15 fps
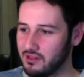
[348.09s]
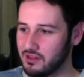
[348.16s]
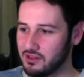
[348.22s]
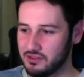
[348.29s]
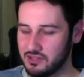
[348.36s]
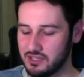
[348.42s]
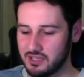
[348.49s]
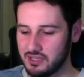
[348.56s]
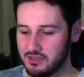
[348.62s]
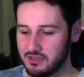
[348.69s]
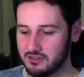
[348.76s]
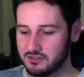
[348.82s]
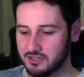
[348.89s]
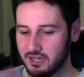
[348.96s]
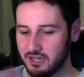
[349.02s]

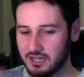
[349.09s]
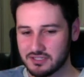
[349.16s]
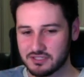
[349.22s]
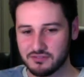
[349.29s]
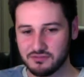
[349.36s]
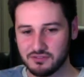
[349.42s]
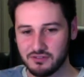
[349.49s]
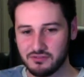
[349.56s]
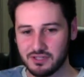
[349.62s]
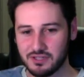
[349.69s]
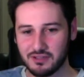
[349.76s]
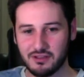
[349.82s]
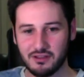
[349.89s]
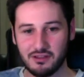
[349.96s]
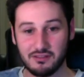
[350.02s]
the cost of
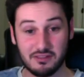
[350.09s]
living,